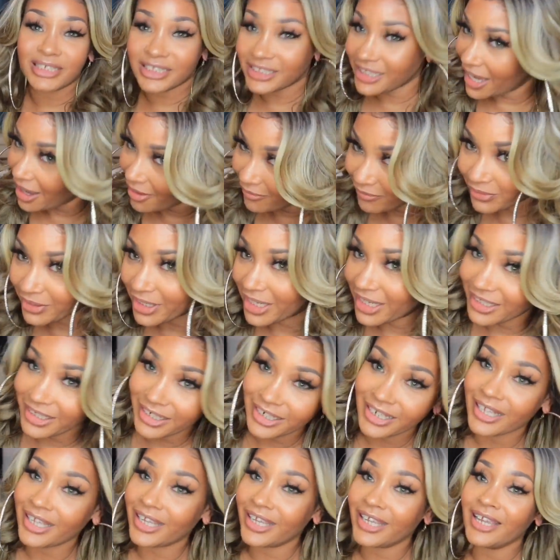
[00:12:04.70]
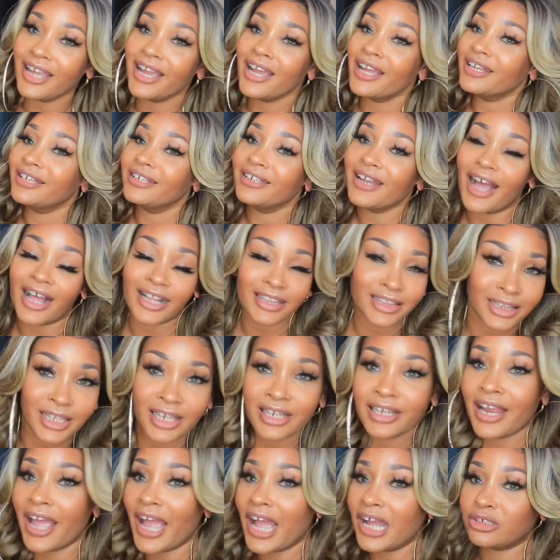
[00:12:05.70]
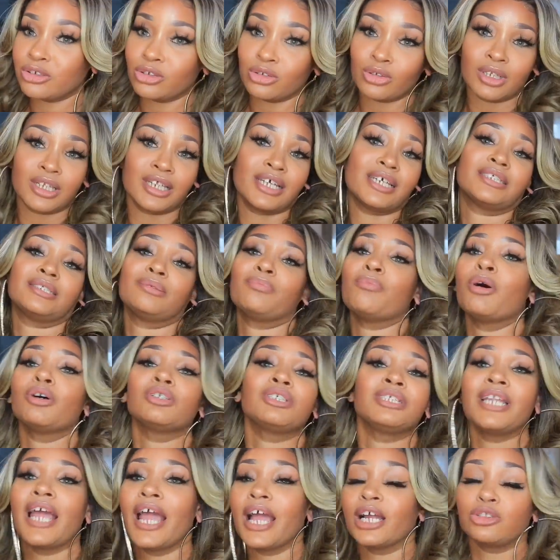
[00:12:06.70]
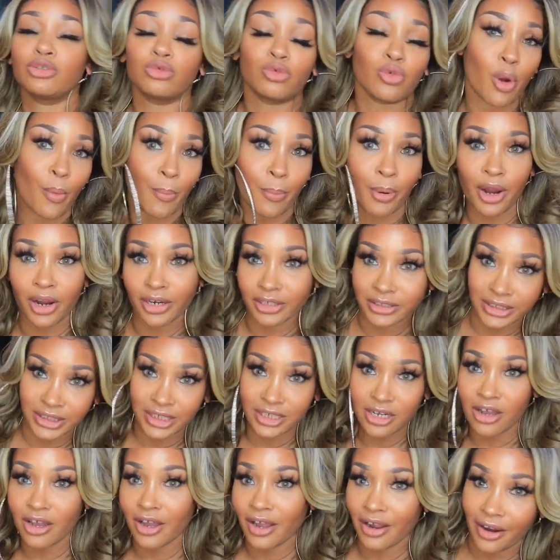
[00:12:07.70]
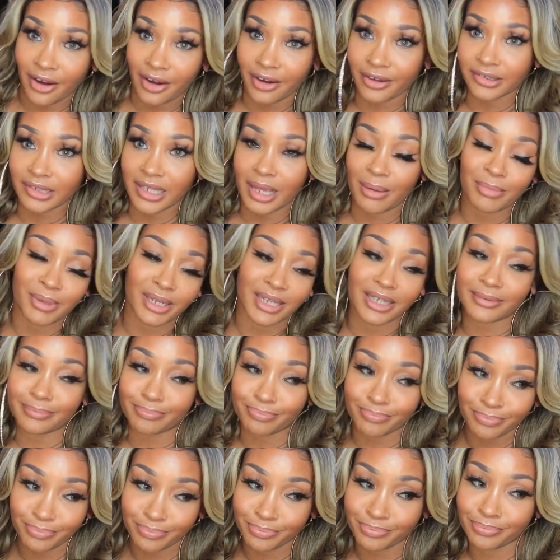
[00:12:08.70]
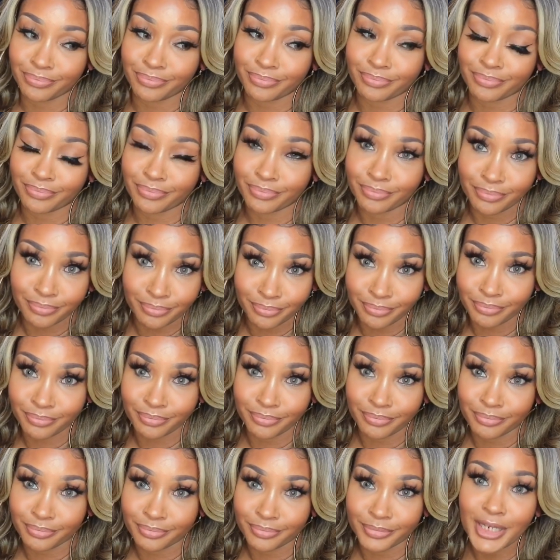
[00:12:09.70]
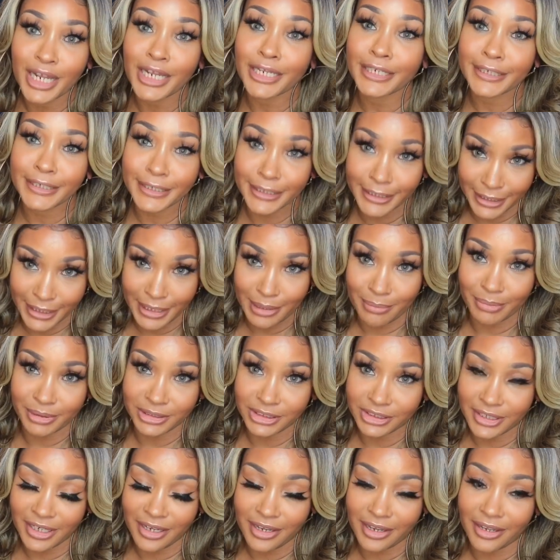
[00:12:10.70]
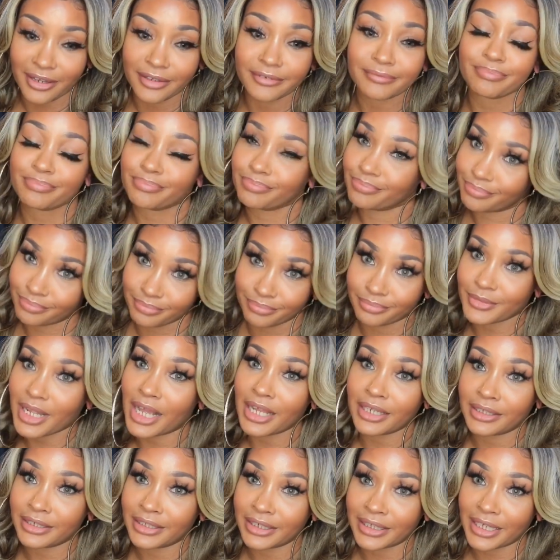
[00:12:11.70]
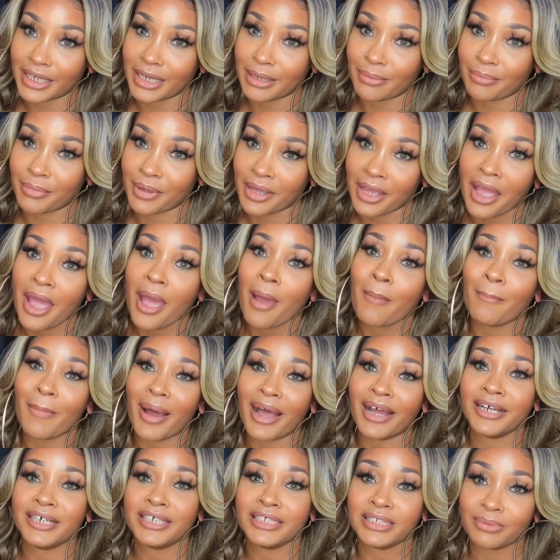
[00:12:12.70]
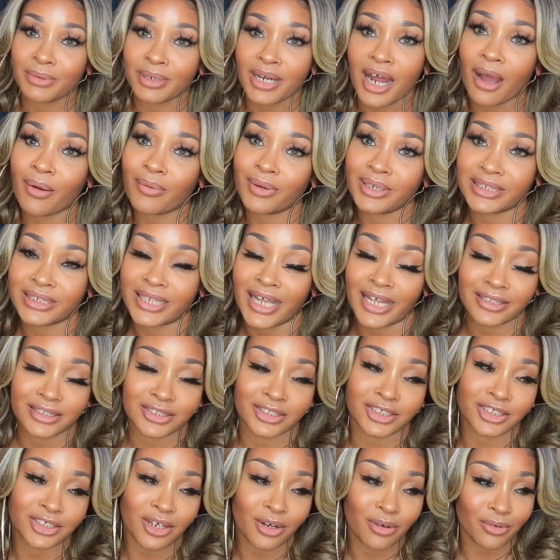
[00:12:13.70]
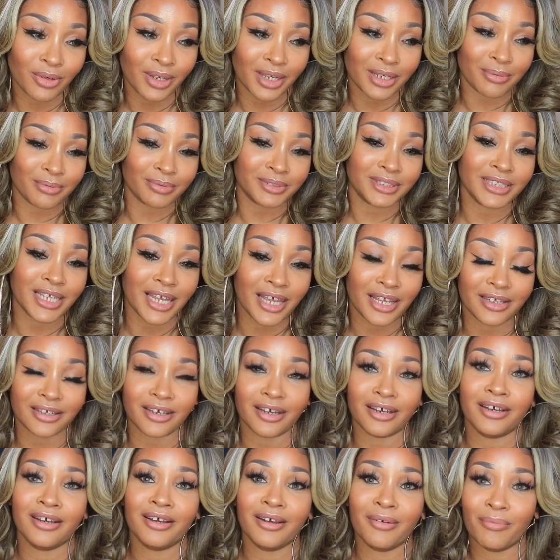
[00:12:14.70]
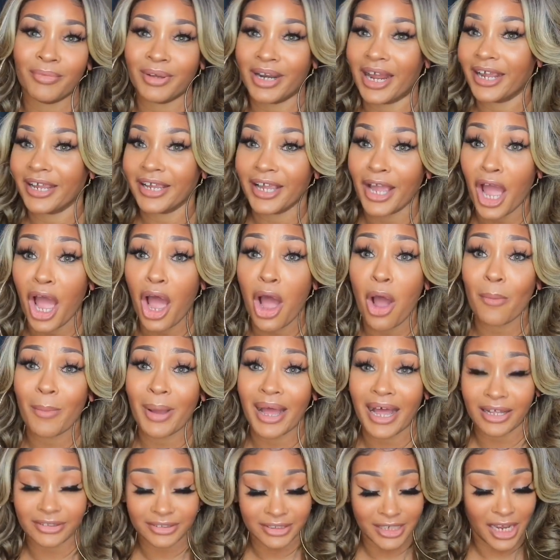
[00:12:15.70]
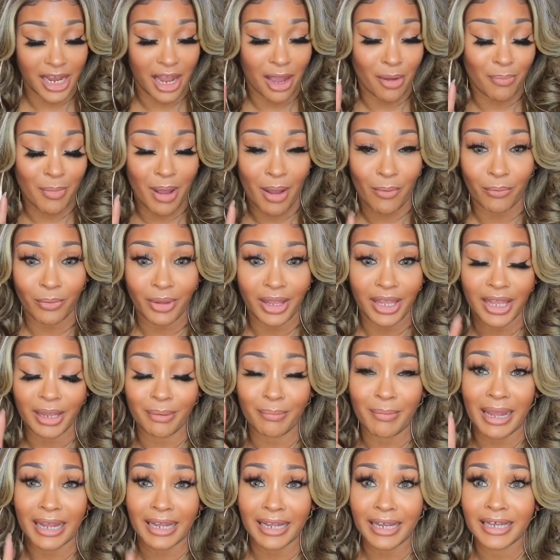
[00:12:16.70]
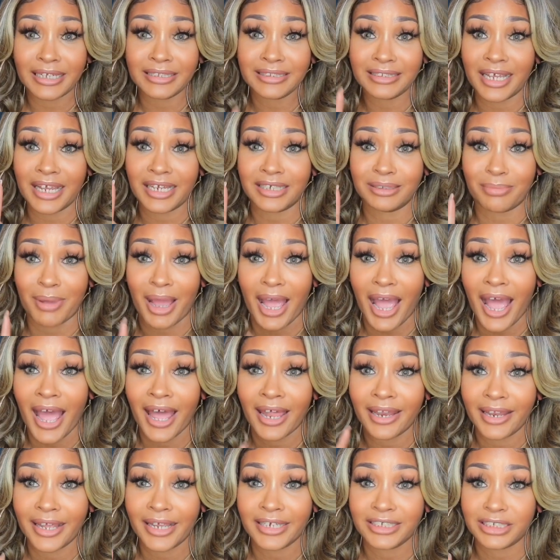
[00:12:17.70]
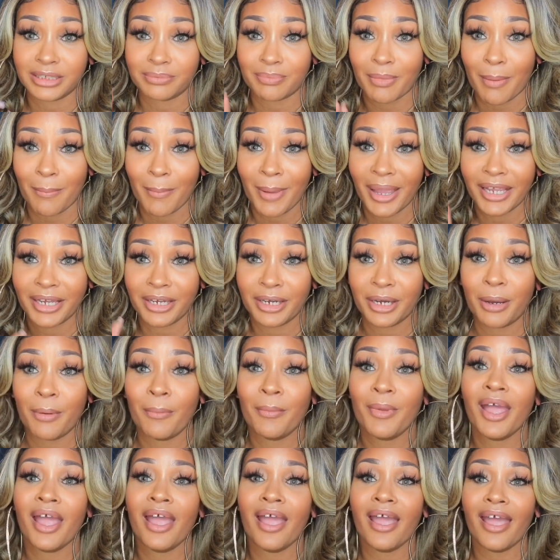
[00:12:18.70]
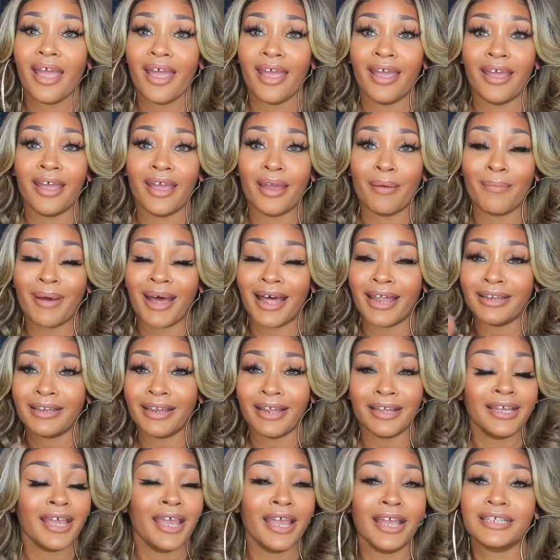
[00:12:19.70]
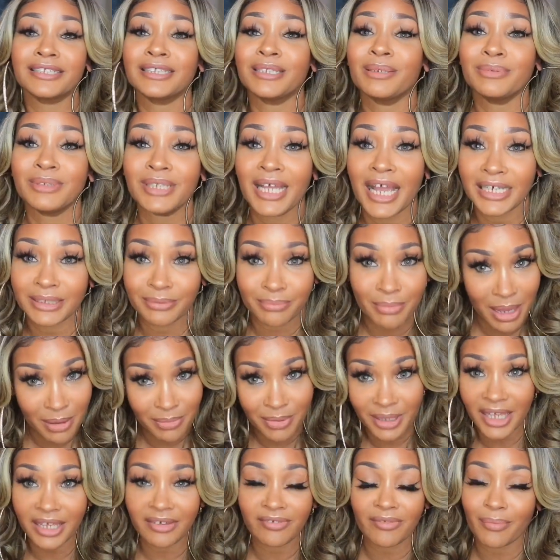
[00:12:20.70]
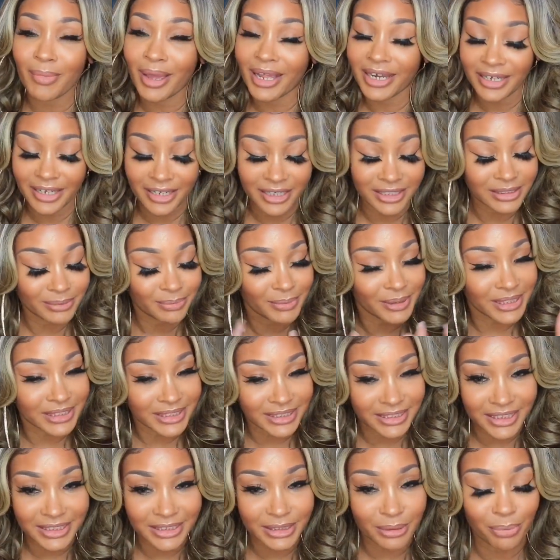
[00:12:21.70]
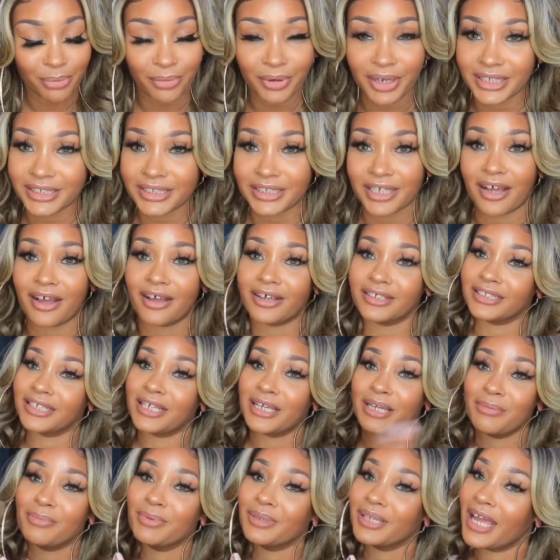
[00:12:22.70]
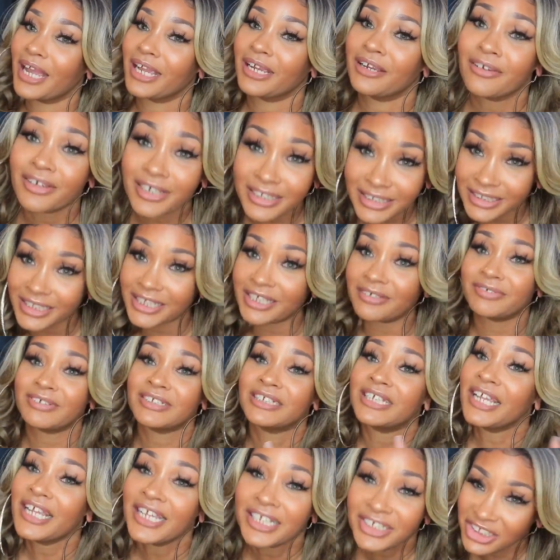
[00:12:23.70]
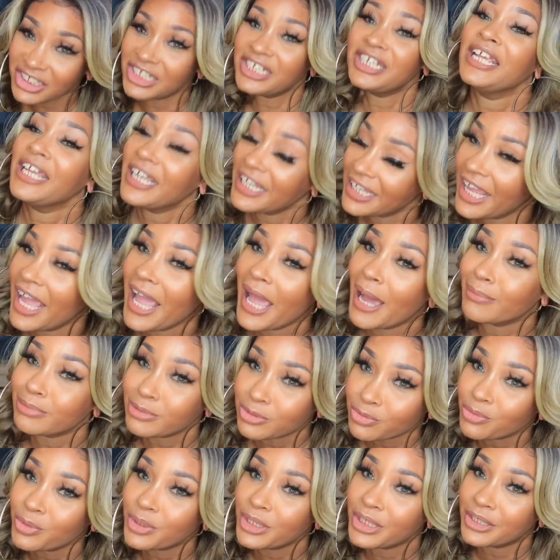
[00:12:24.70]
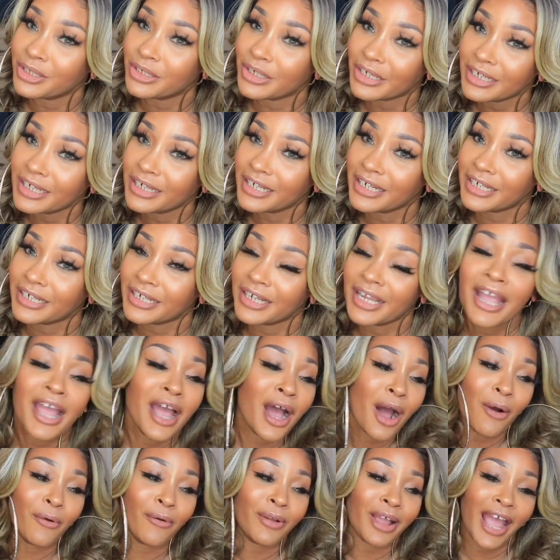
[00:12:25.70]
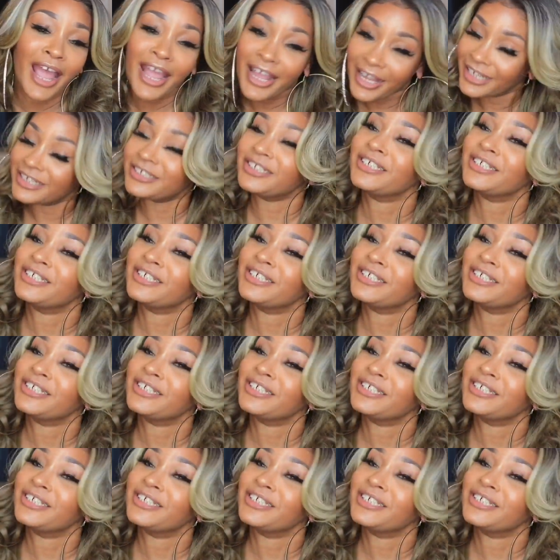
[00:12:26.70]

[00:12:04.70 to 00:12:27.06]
definitely not the naturalist most natural person on earth i mean look at me, child look at me. My husband always like to joke and say, when I get home, I'll take off my wig, my contacts, my eyelashes, my makeup, and my heck, sometimes maybe even my nails because these are press-ons. And he'd be like, Chrissy, if she, is your kneecaps real, honey? Okay,